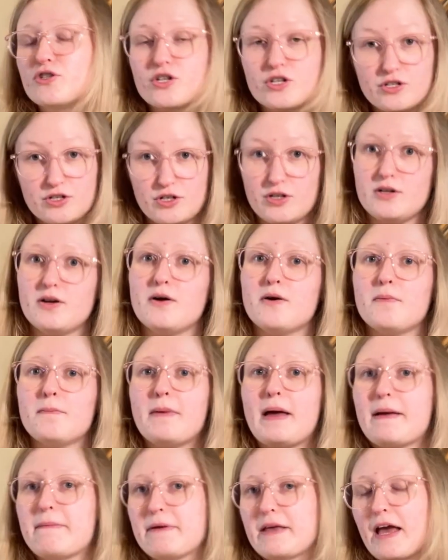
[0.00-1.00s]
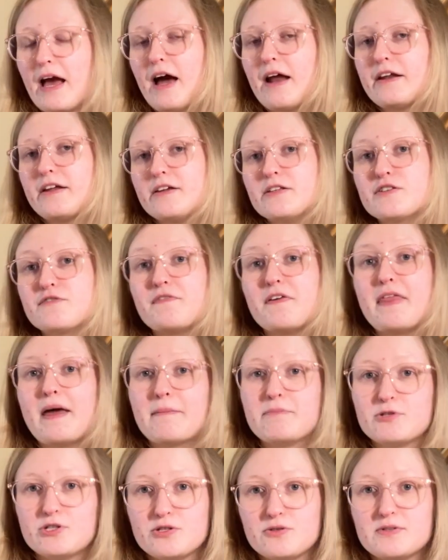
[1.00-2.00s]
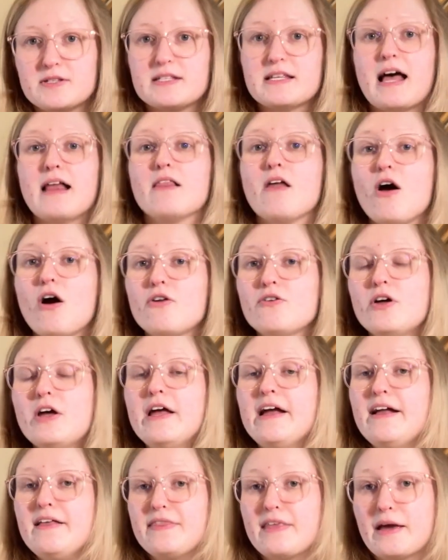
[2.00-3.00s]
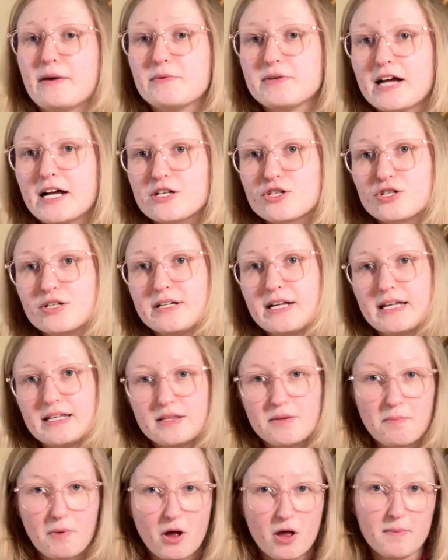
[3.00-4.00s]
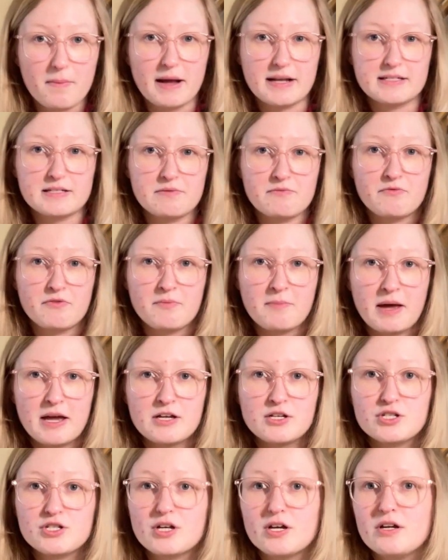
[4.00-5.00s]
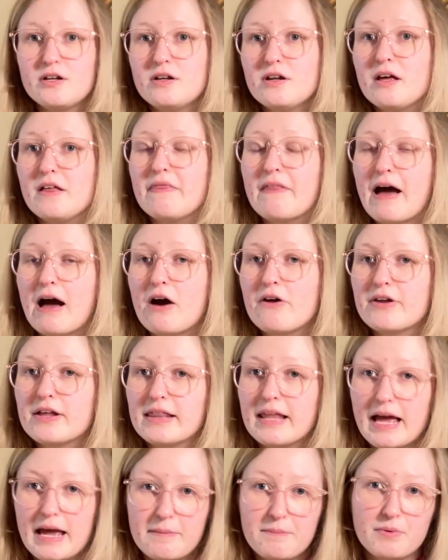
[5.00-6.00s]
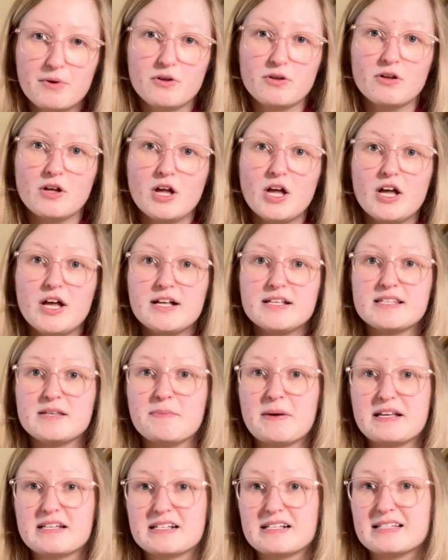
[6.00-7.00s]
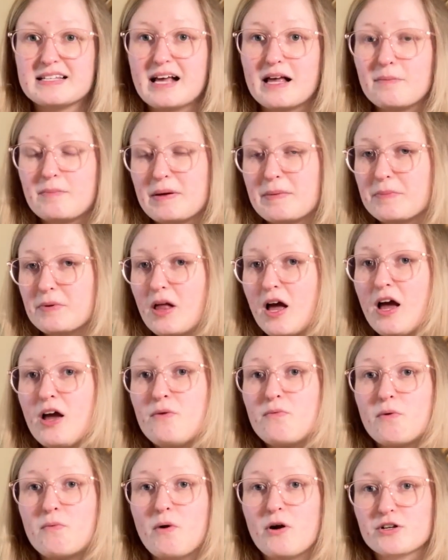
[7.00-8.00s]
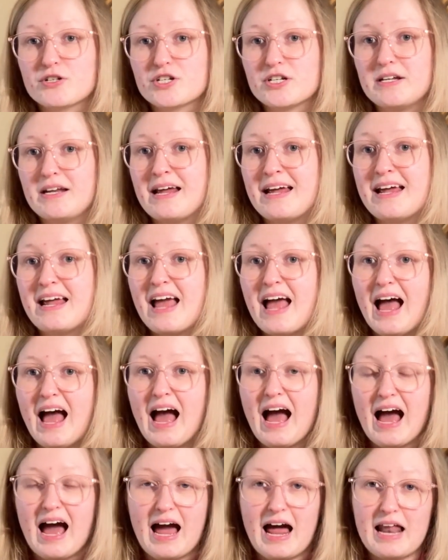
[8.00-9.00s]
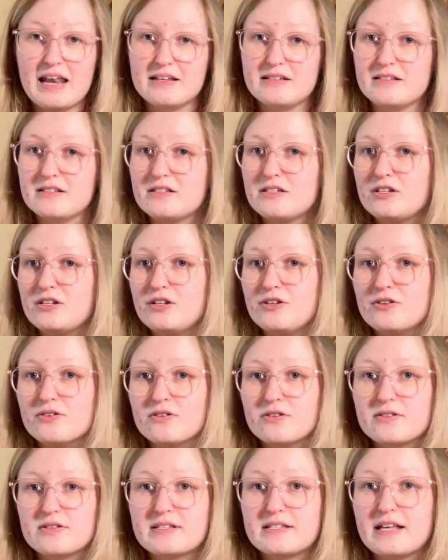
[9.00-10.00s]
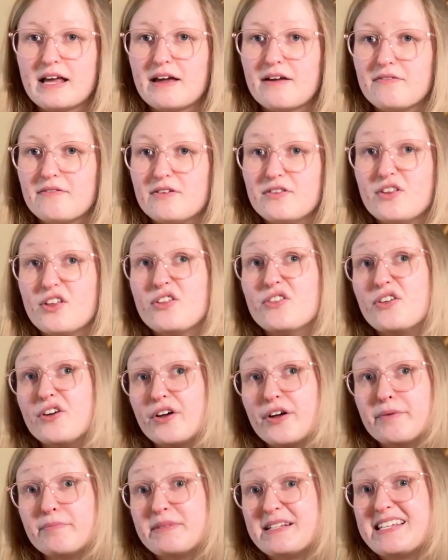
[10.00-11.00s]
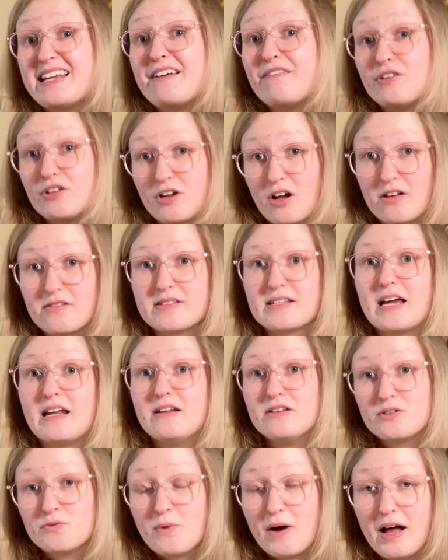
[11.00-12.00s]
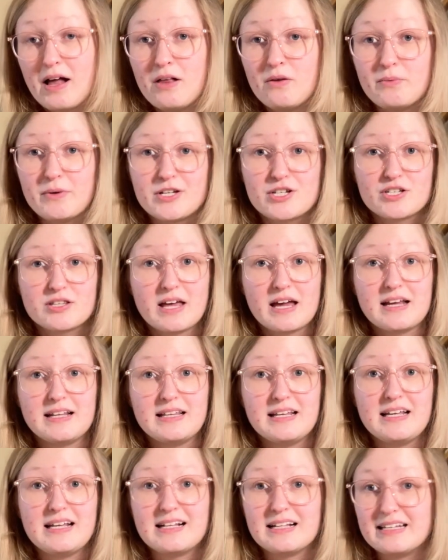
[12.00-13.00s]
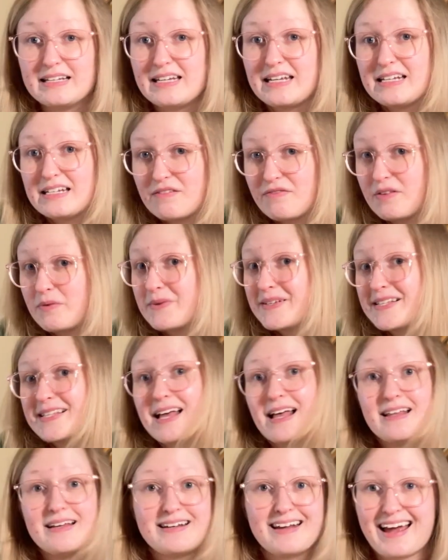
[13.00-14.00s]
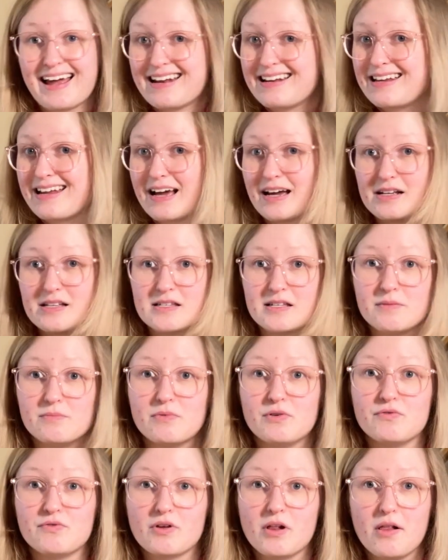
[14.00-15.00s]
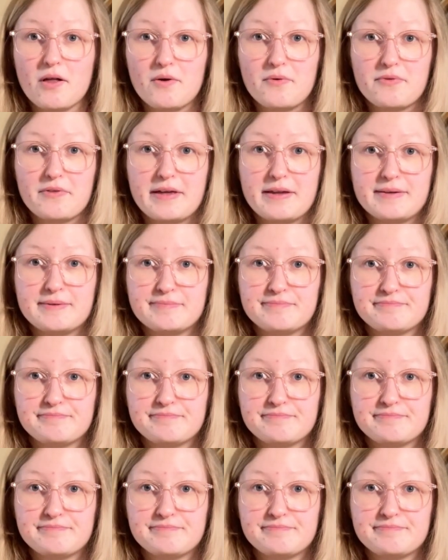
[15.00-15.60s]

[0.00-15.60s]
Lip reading: as, you know, baby cardigans for them to sell on, they would actually need the ball band information and that on a label to basically tell people how we're washing it, and, you know, say the material content as well, which they'd legally need if they were selling any item of clothing.